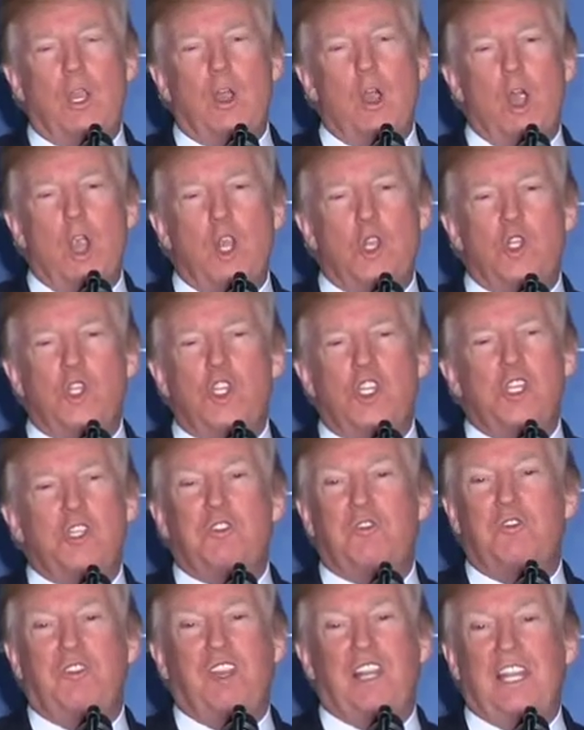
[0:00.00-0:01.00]
hard.
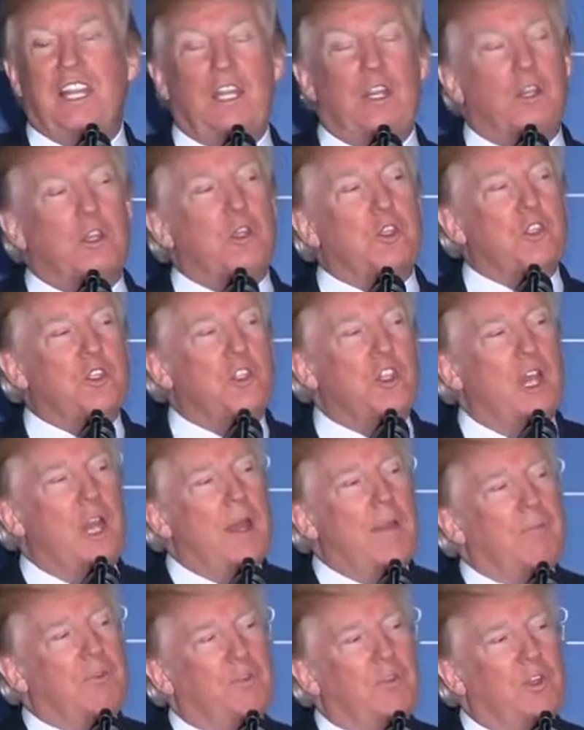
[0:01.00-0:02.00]
She's filling those
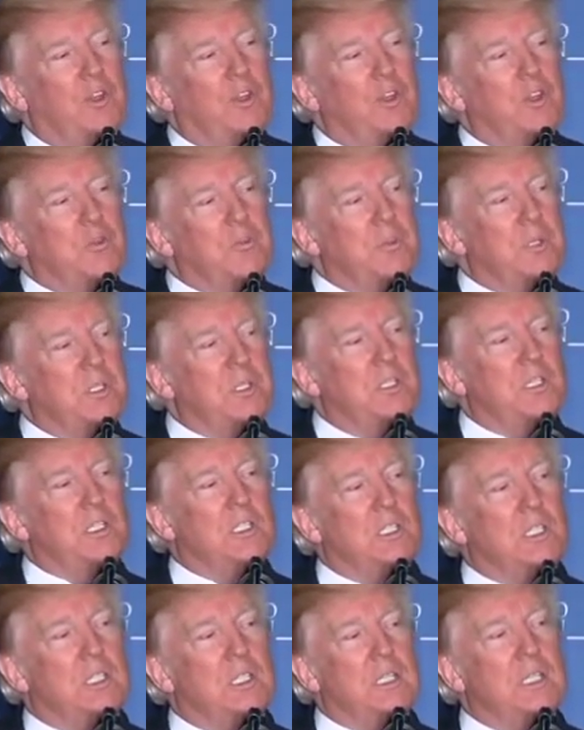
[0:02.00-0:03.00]
jobs for those
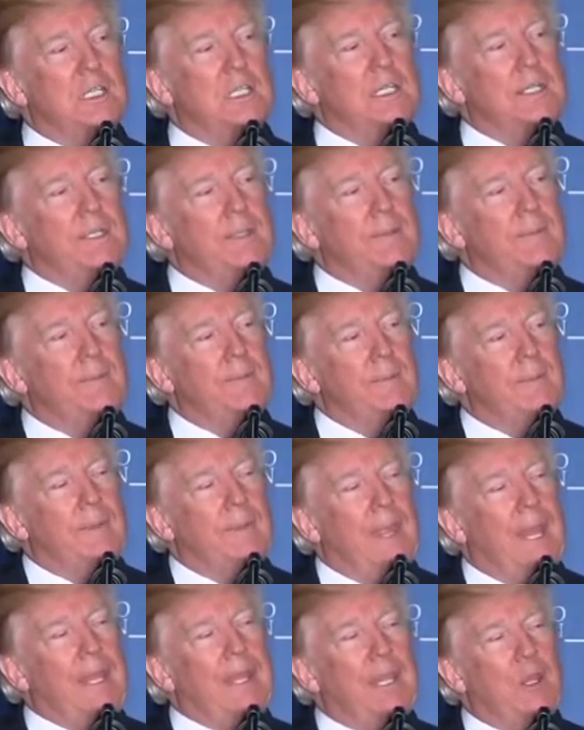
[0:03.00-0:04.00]
businesses,
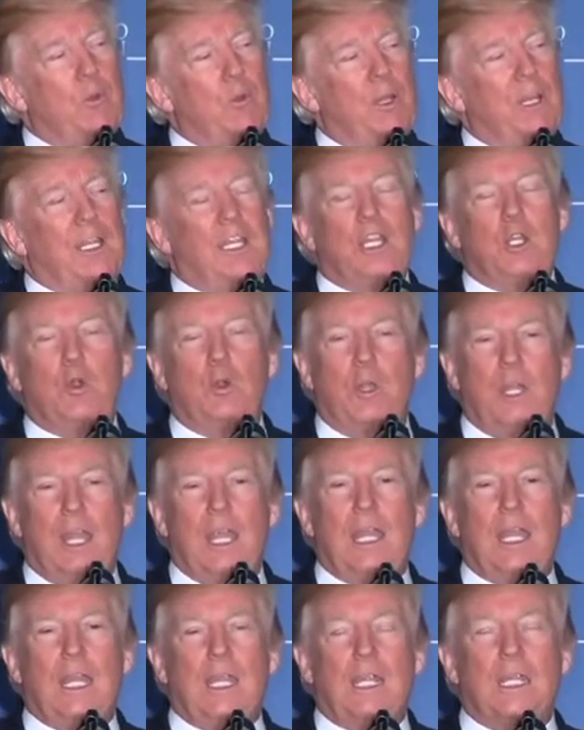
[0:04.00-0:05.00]
and they're really
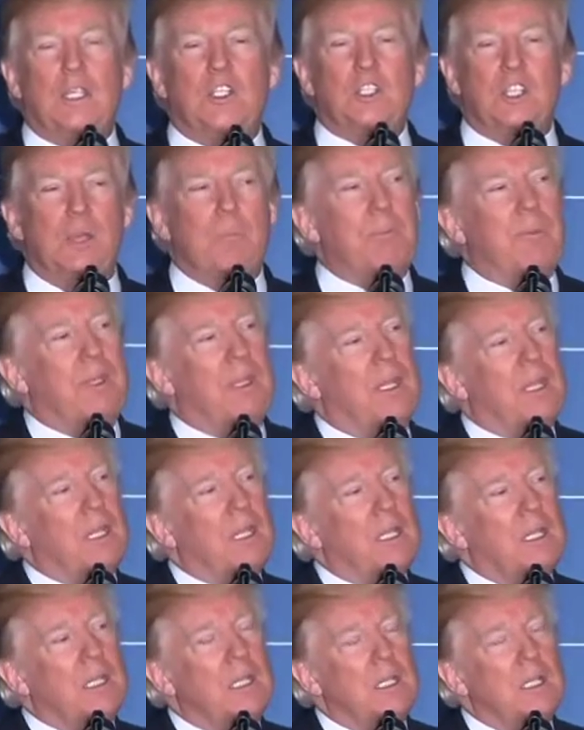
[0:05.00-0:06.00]
creating
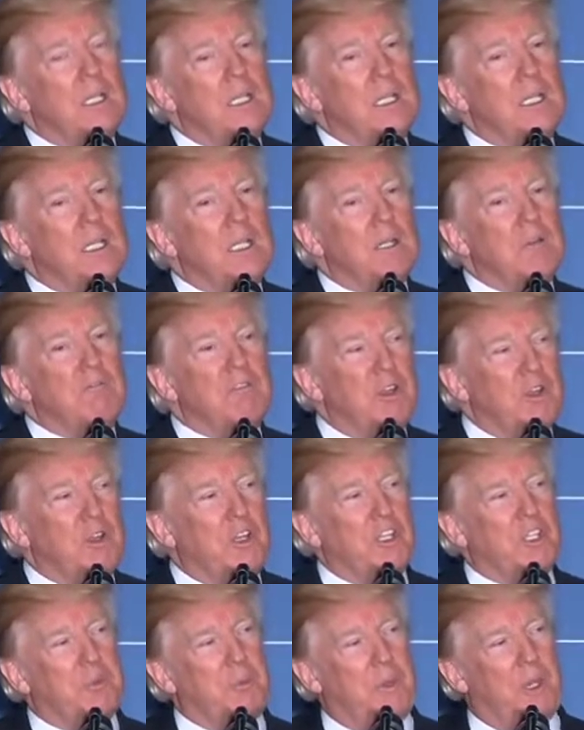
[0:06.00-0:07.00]
something
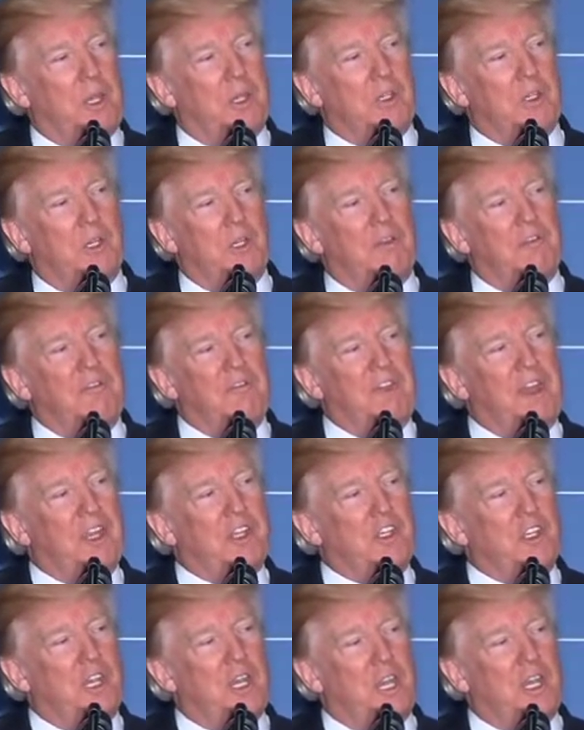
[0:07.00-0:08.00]
very special. In
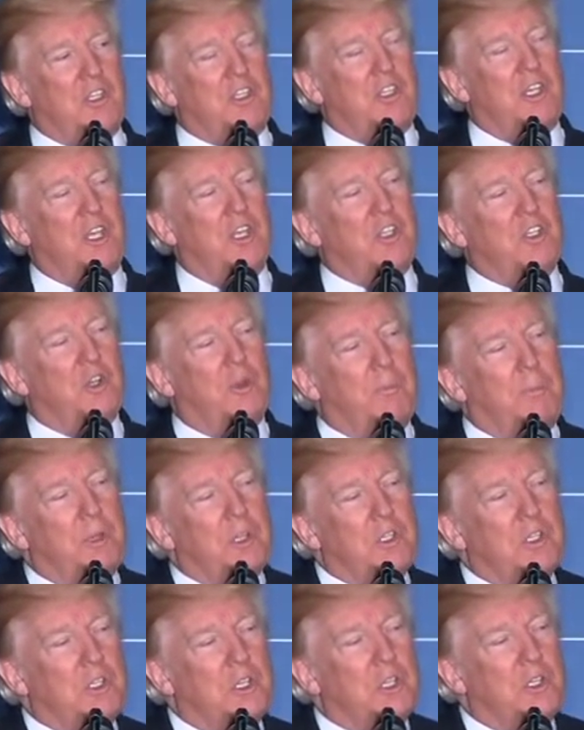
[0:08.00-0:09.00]
fact, Jeanette says her
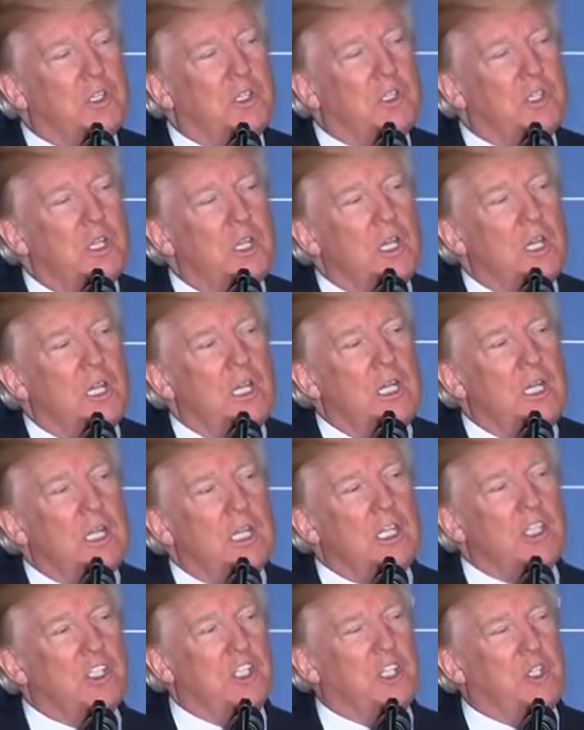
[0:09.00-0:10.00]
business
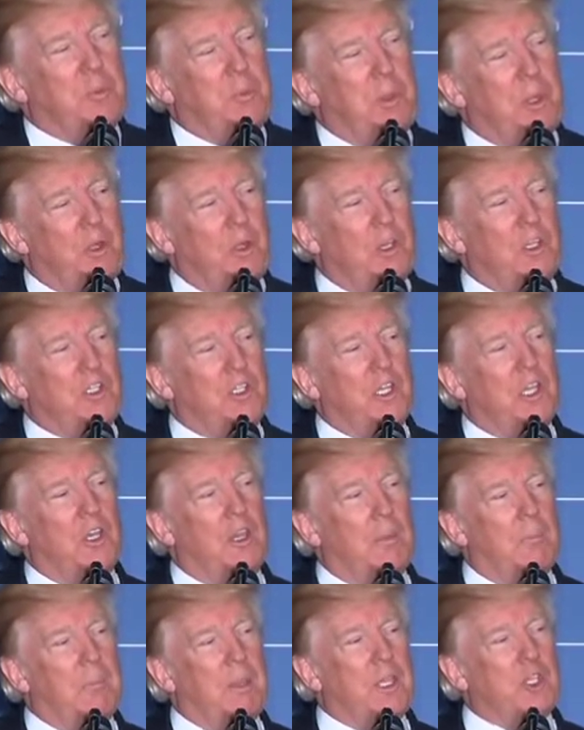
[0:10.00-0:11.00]
is experiencing
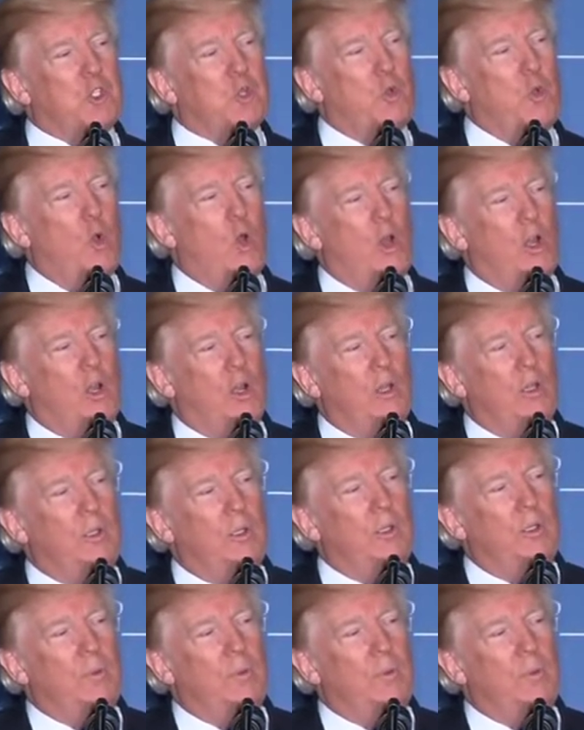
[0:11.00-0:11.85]
the best quarter